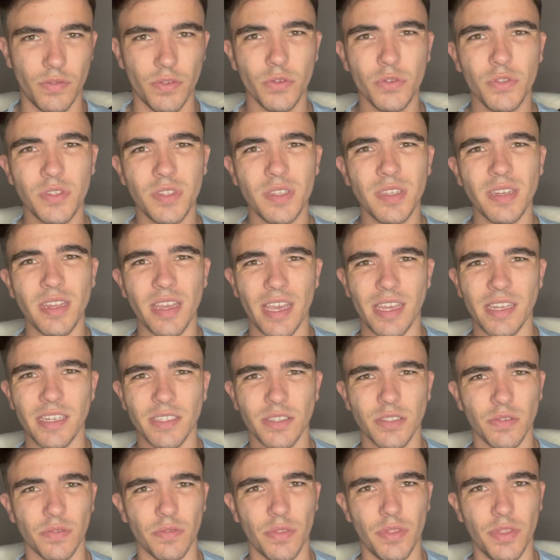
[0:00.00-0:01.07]
you seen
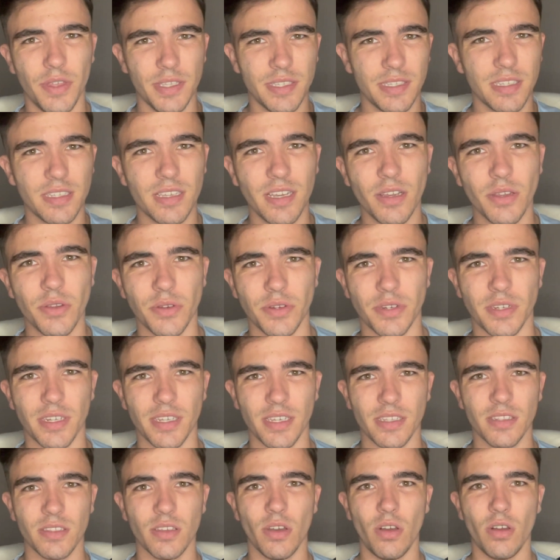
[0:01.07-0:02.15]
edits of this guy on
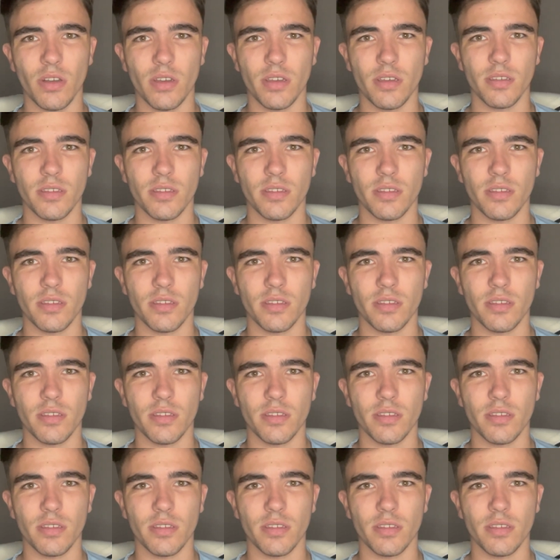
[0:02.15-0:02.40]
TikTok?